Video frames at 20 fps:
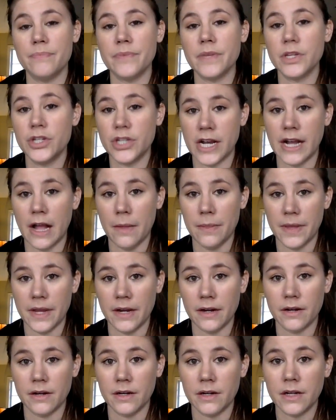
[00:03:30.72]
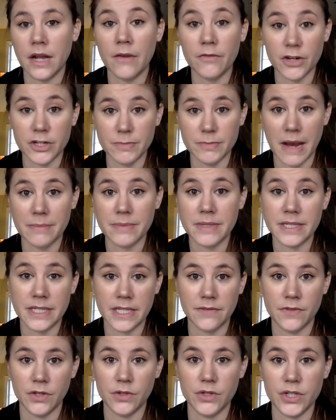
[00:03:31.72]
check out their coverage map to see
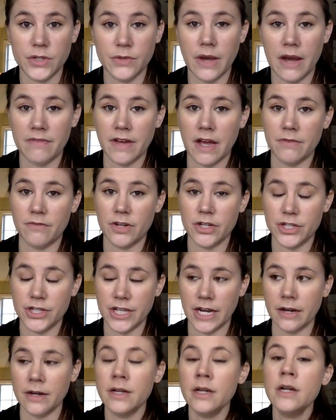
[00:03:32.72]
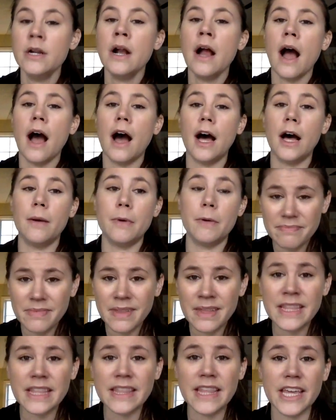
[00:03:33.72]
if you do have coverage there. But
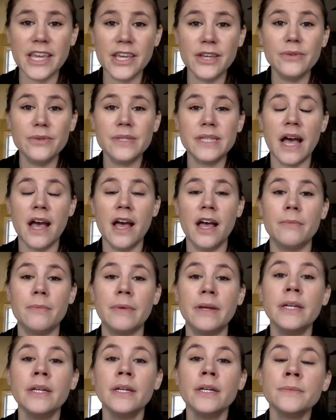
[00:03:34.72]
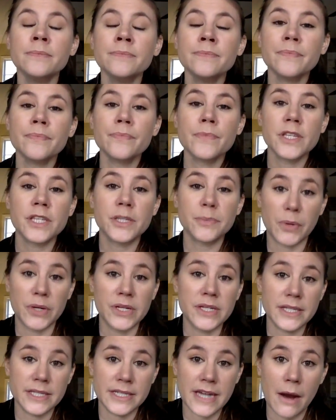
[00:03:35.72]
they use
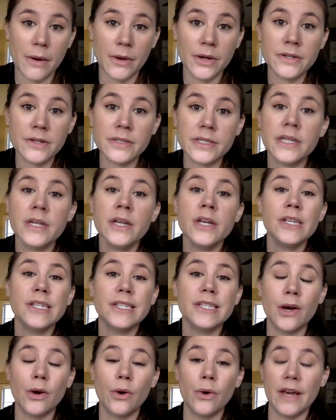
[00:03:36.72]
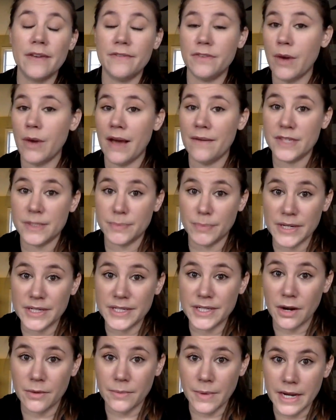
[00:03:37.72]
Sprint's towers. So if you have
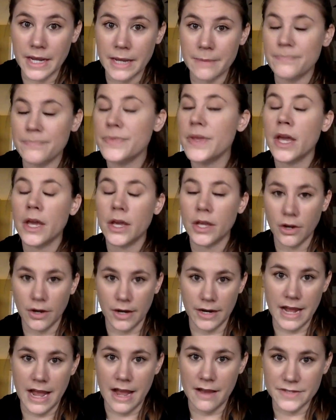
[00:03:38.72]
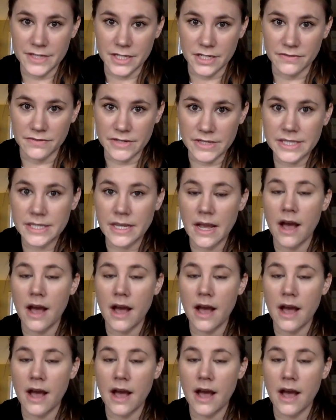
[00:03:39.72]
Sprint already, you're going to have service